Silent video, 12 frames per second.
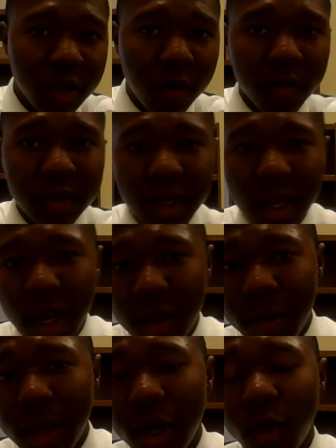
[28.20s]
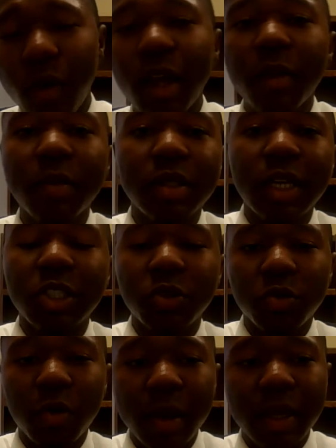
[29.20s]
over time and
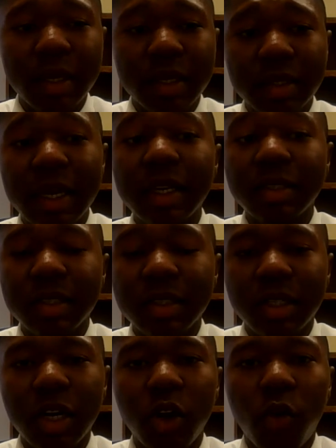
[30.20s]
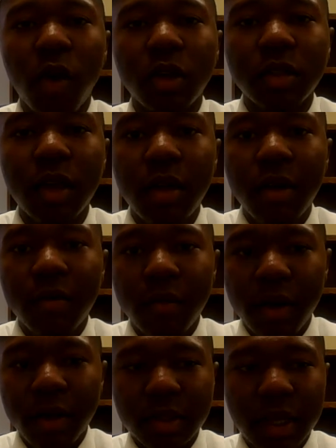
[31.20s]
recommendations remain inconsistent across
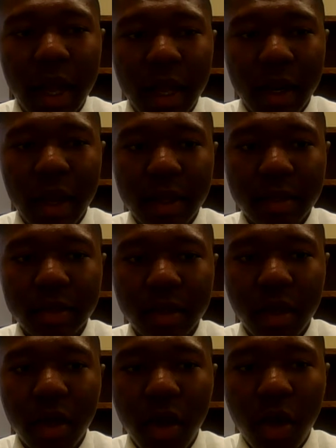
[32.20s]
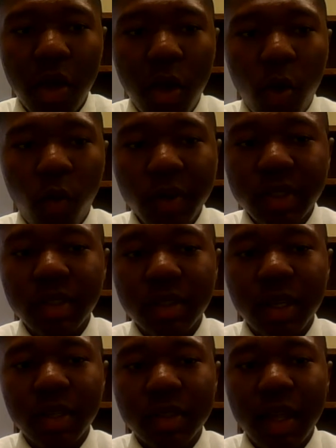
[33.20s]
various guidelines. Recent
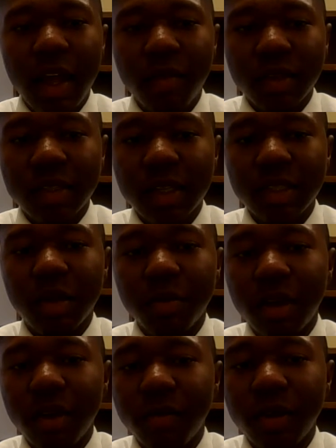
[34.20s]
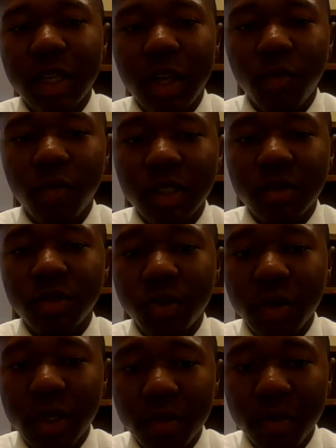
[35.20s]
studies that have assessed the benefits and risk of
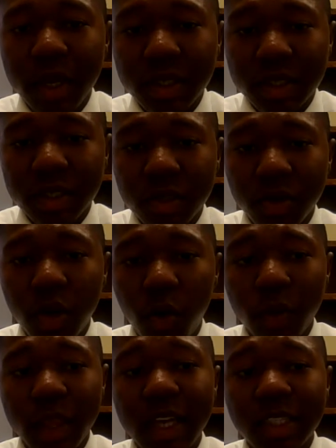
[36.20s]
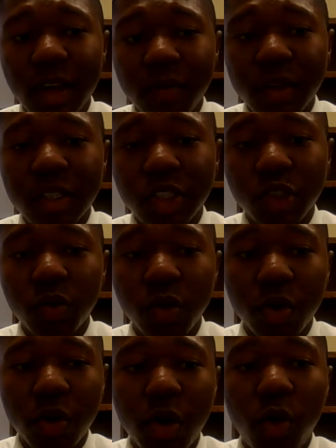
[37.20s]
treating patients, with HIV
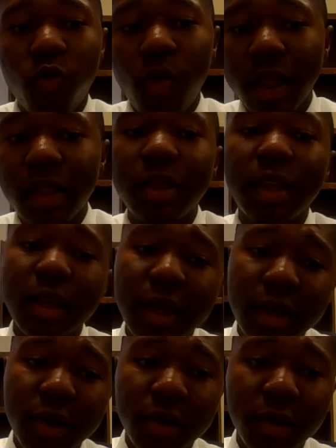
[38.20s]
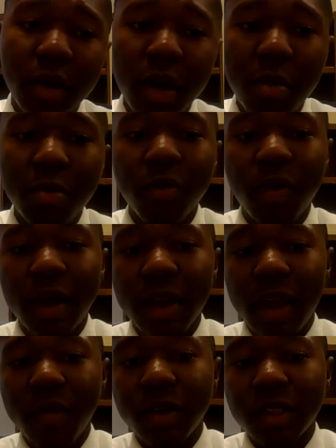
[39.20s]
sooner rather than later
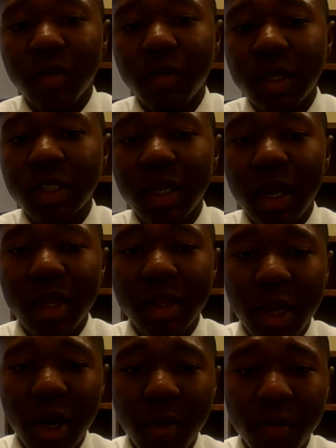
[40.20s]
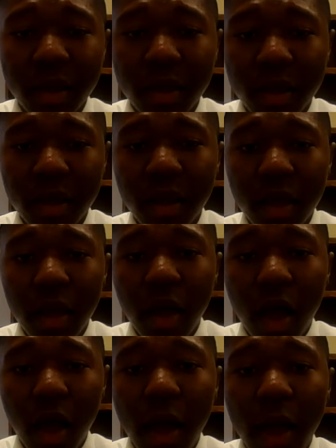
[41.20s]
provided evidence of initiating therapy
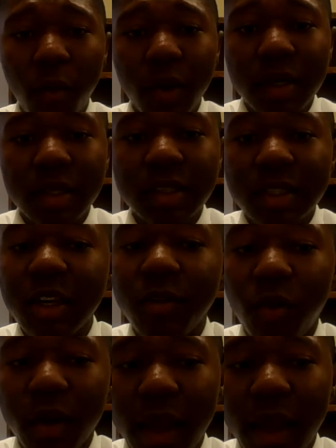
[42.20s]
when the CD4